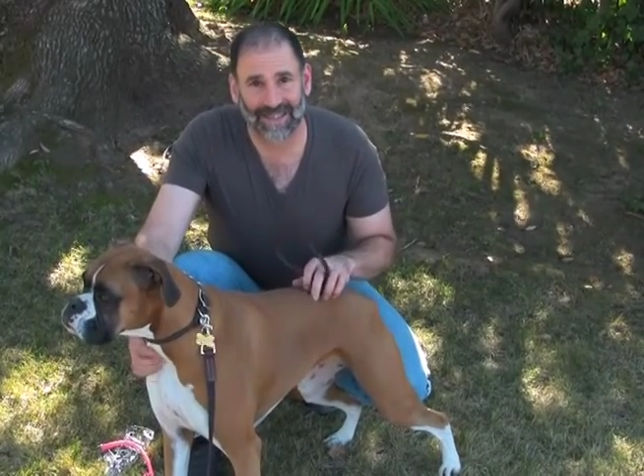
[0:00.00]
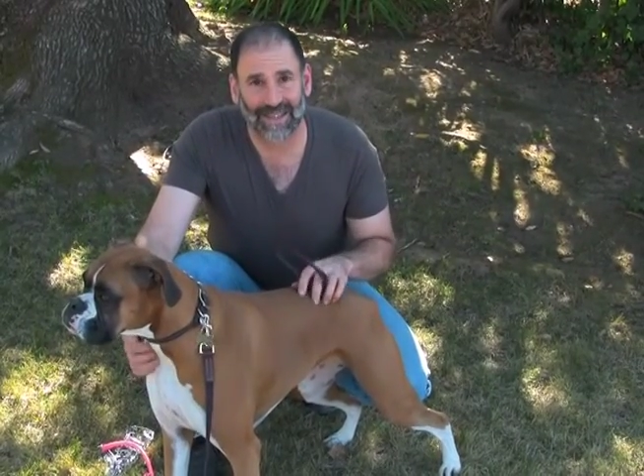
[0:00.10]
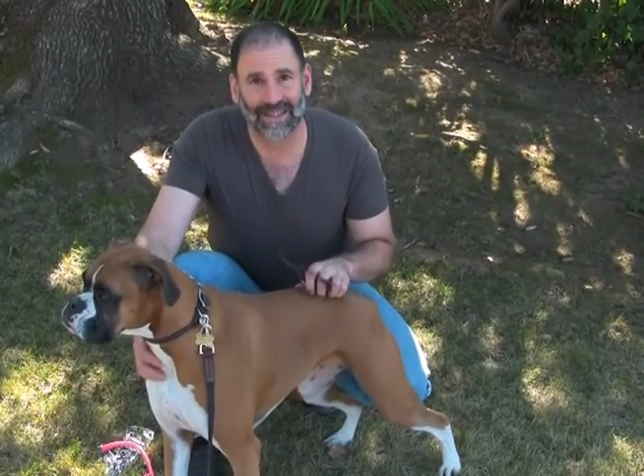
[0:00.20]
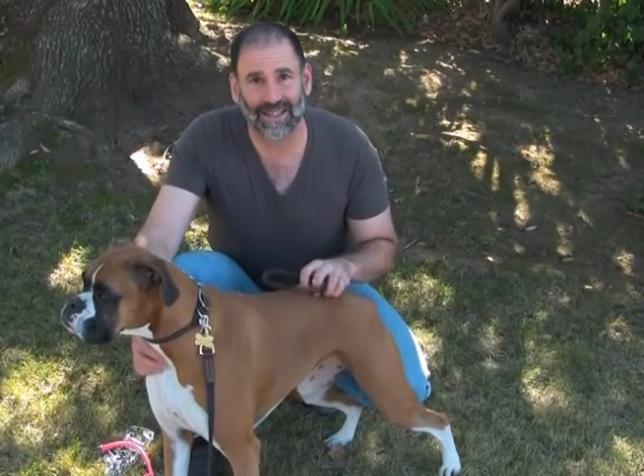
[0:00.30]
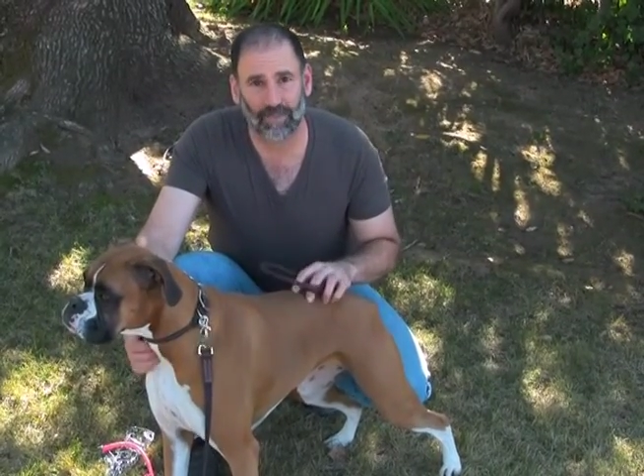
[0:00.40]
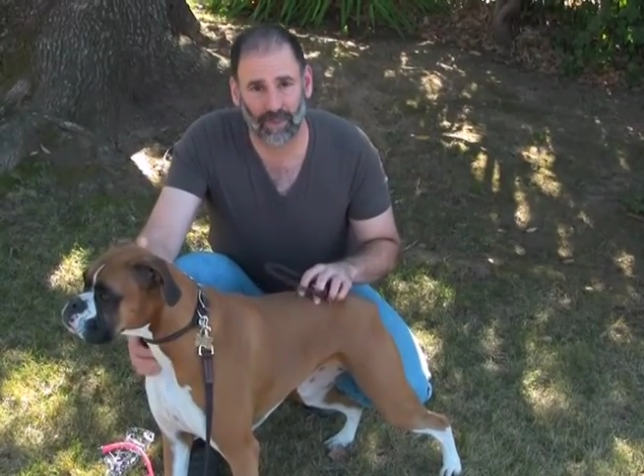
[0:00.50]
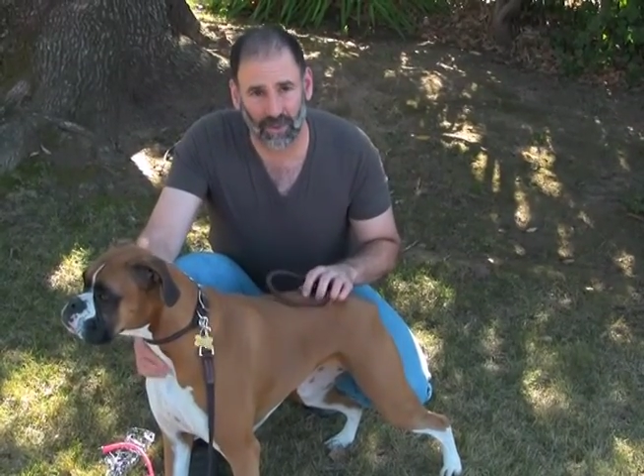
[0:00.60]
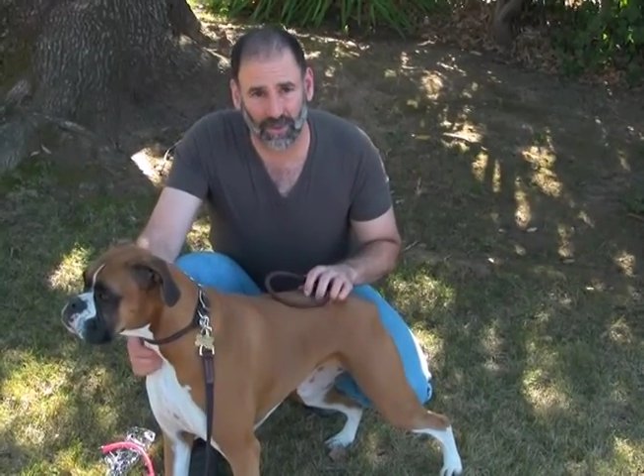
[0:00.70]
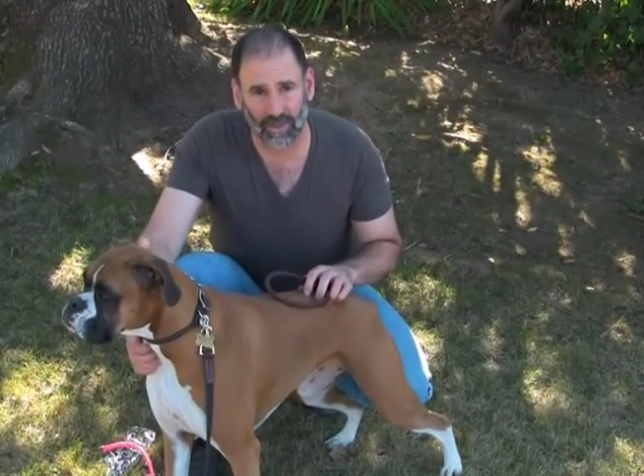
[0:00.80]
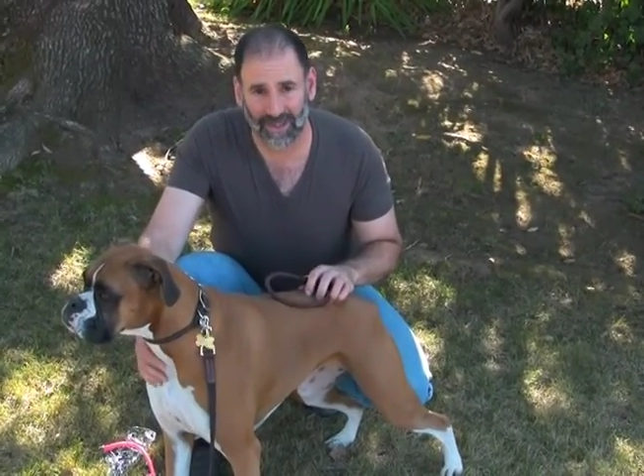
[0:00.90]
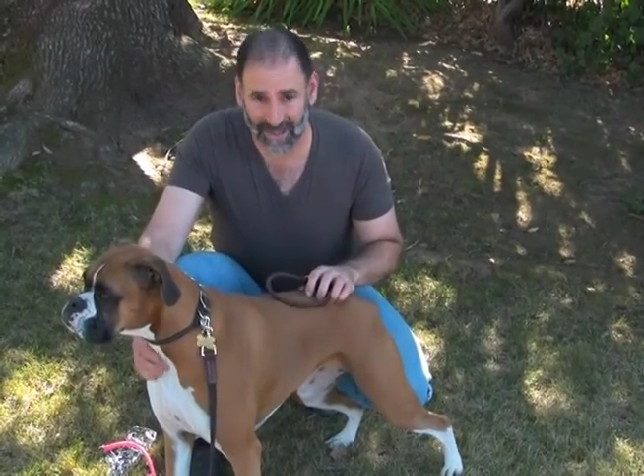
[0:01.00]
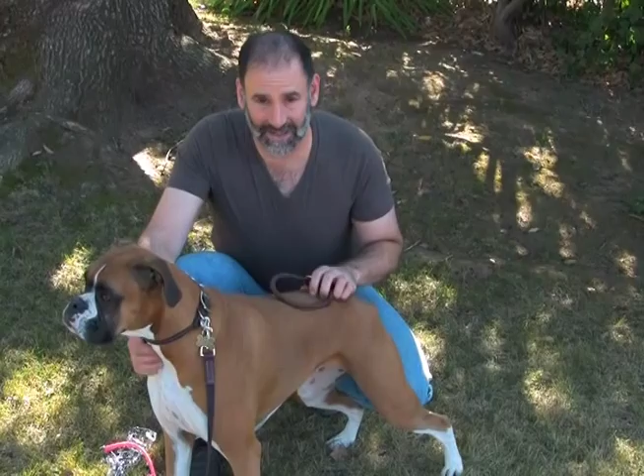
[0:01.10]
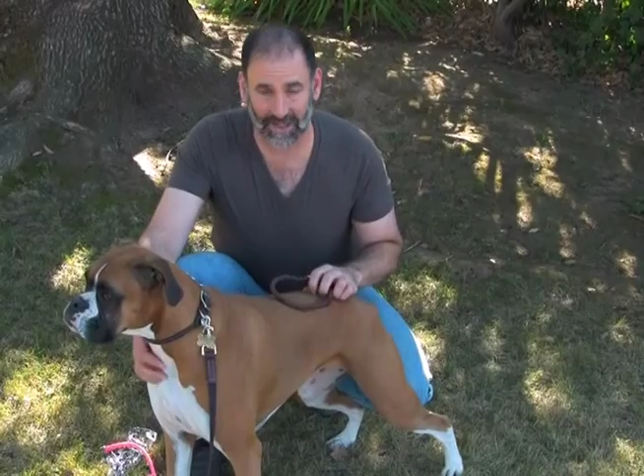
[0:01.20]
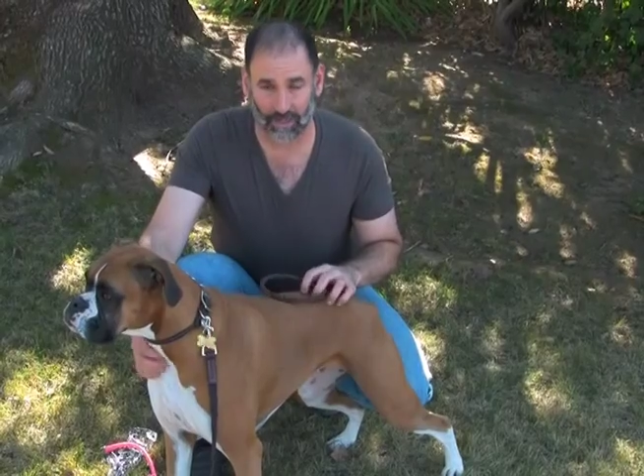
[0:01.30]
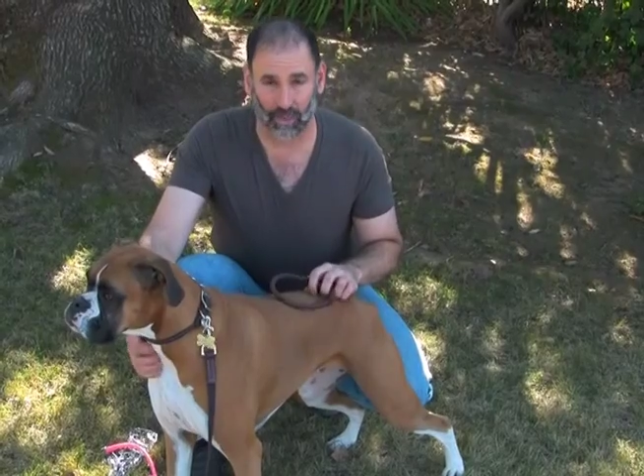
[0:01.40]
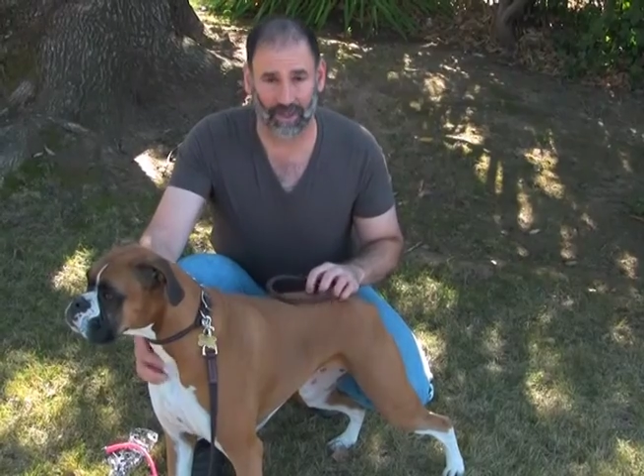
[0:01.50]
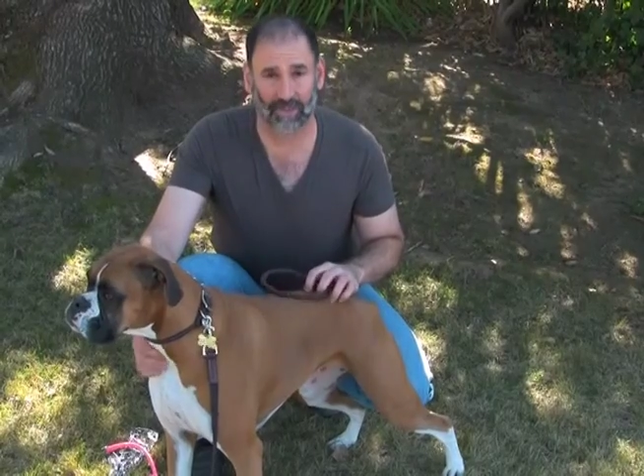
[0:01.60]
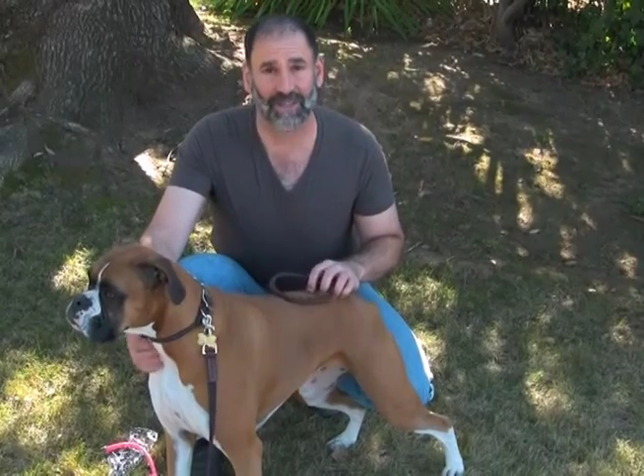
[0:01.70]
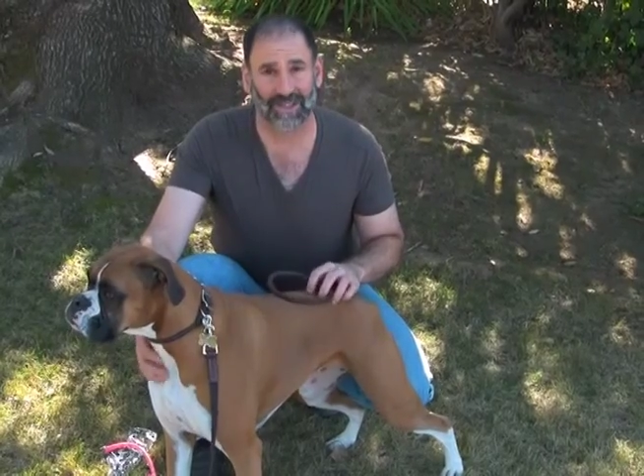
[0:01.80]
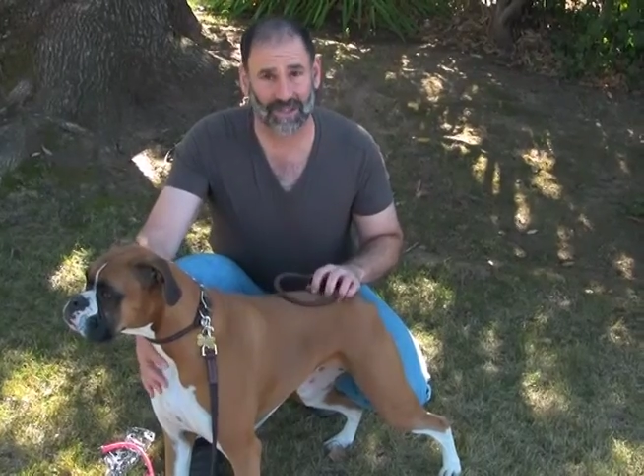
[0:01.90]
likely to pull because it's more
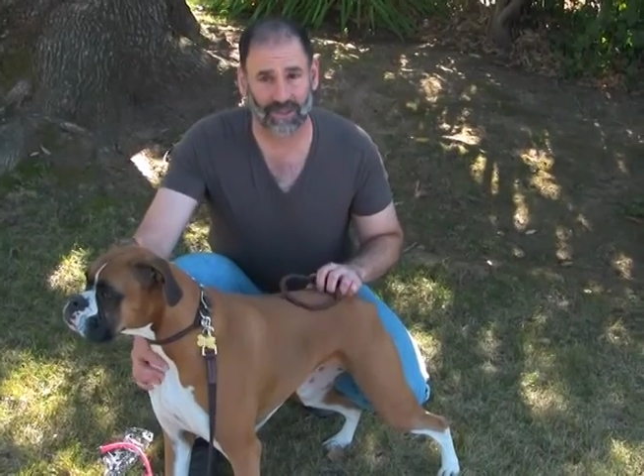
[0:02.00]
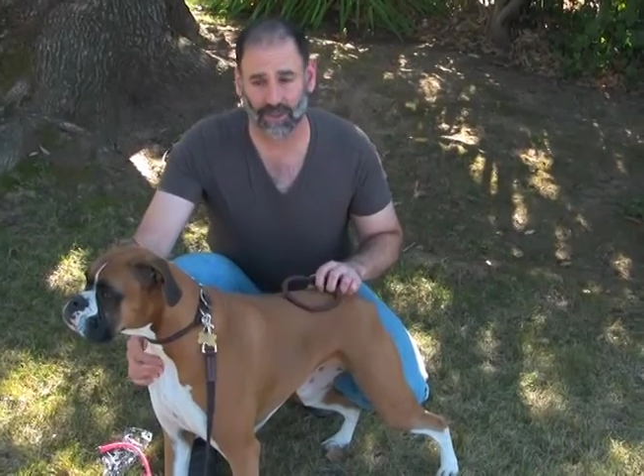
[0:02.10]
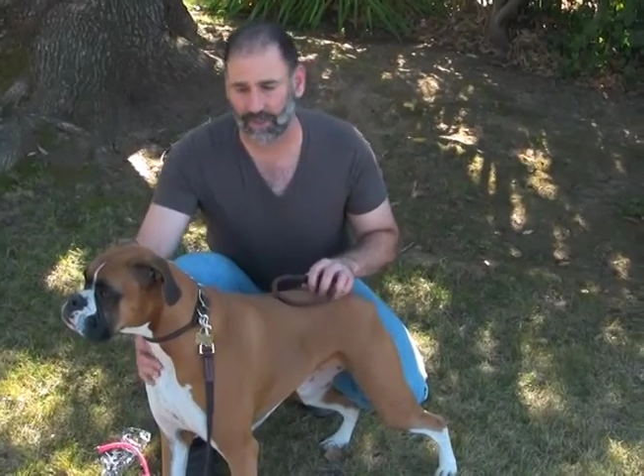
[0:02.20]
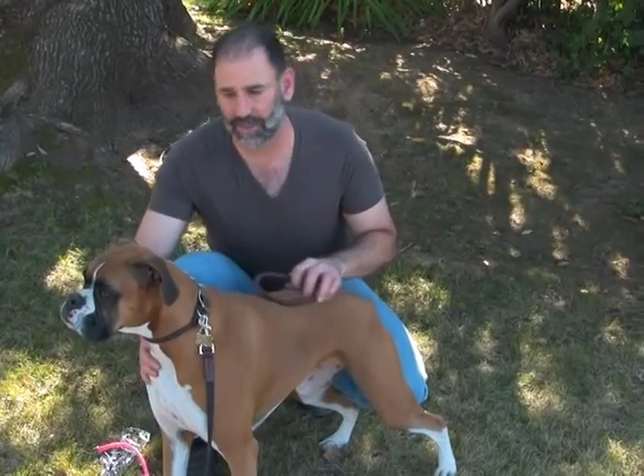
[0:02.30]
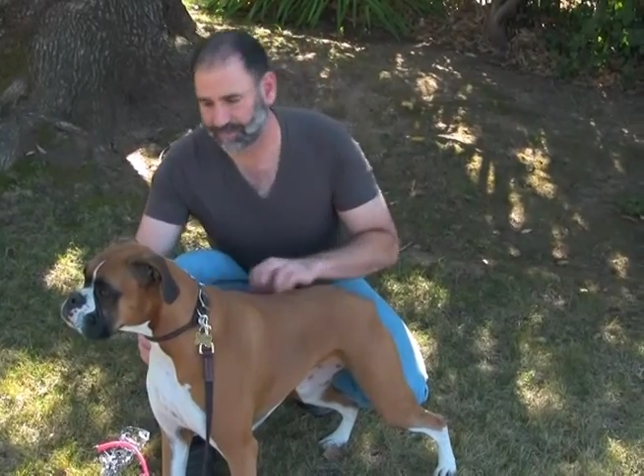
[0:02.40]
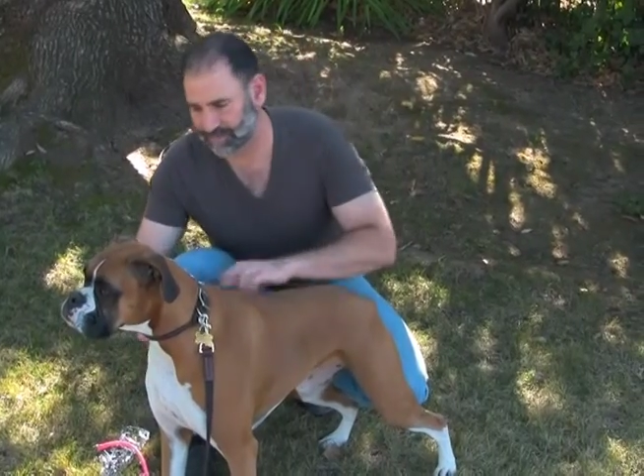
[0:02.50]
unpleasant to her.